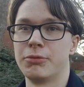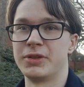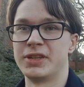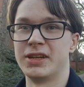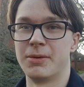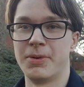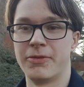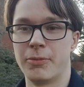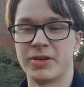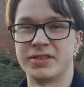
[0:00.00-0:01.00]
We did a bit of
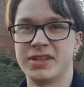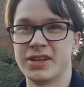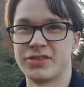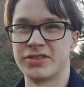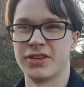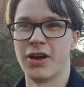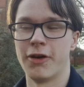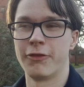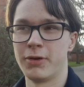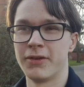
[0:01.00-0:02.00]
a presentation to start
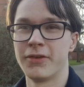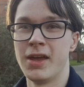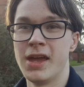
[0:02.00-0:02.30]
off with,